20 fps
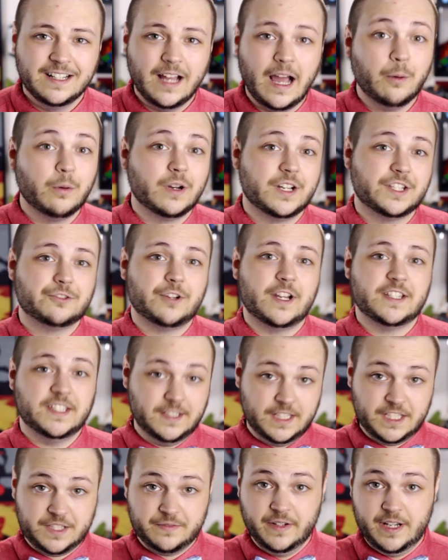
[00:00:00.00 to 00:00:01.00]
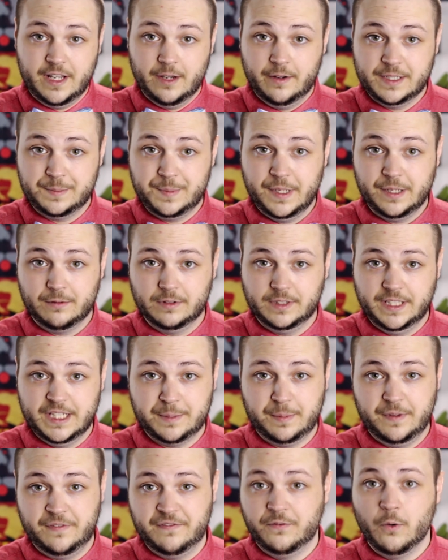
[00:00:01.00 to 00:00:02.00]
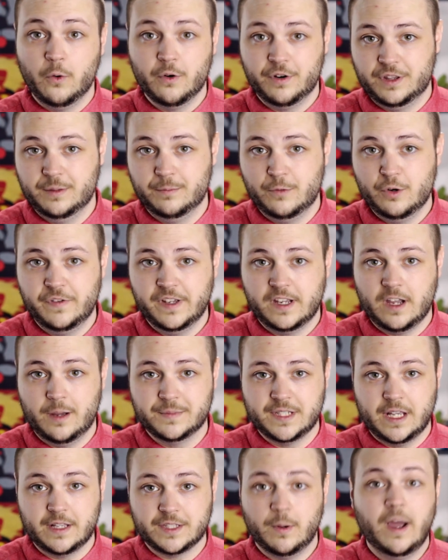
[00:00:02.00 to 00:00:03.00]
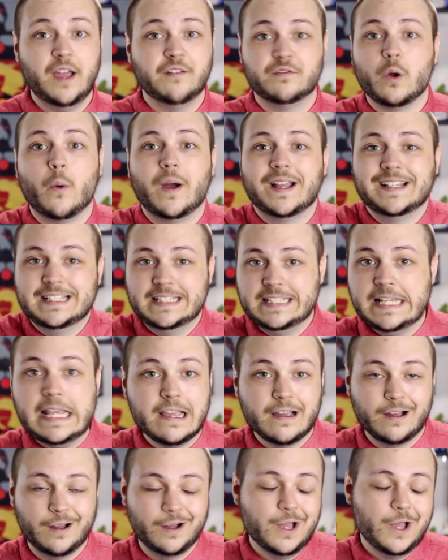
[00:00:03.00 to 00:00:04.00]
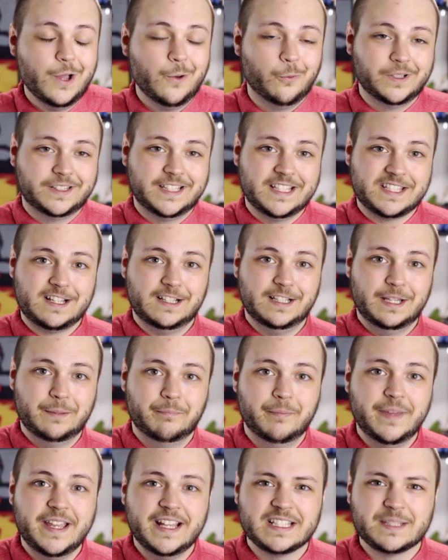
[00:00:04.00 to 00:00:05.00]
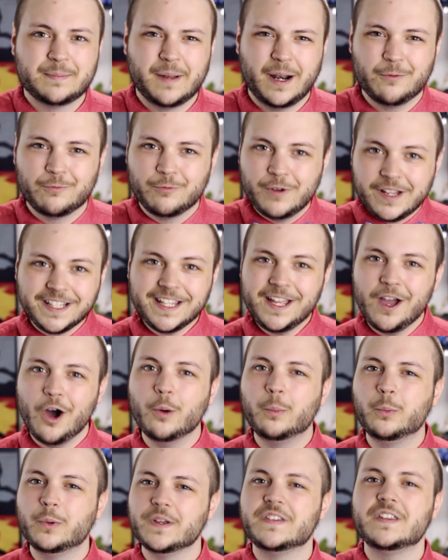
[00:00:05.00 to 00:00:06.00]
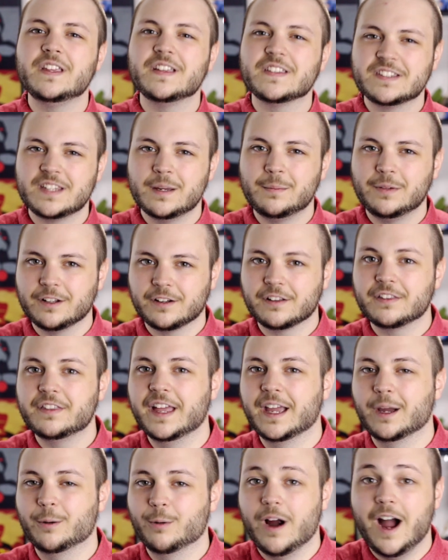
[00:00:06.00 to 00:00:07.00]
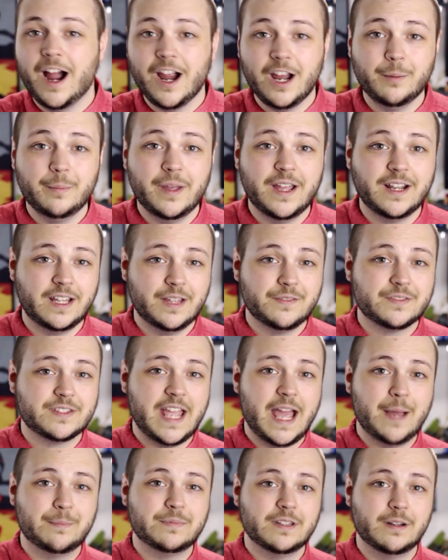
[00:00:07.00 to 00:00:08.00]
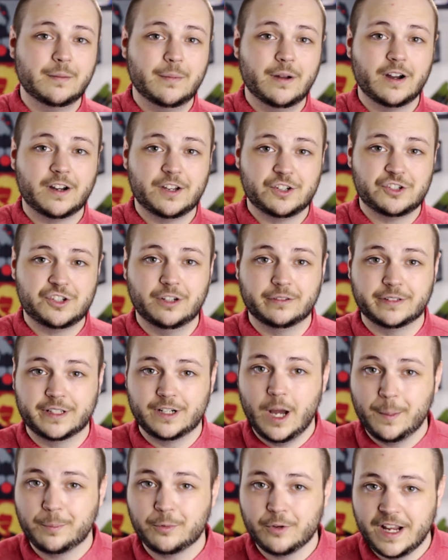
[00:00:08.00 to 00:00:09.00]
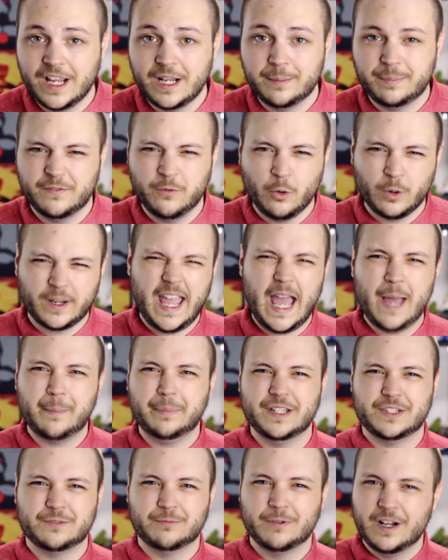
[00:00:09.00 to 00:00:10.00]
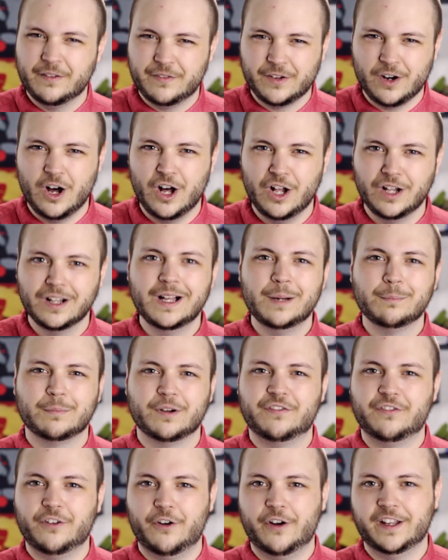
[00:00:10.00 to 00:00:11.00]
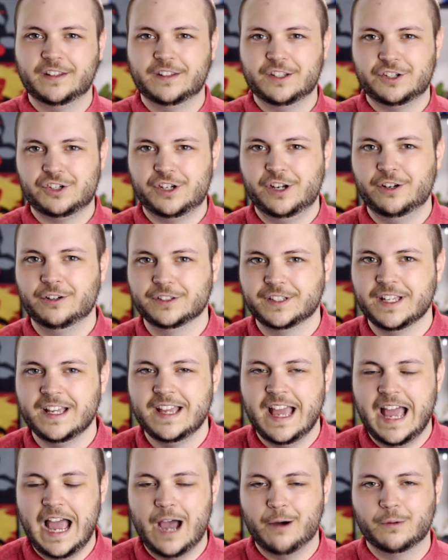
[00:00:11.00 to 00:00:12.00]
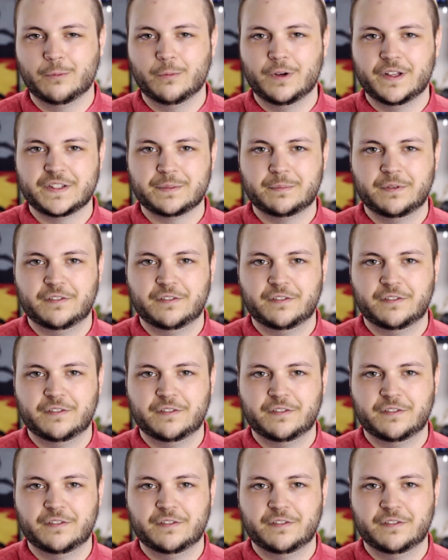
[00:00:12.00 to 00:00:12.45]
Now I want to stress that this video is being released before the movie comes out, so I have no idea what this clip means, but I really hope we see a similar thing where Iron Man gives Captain America's shield an upgrade before Cap gets rid of it all, preferring the shield how it was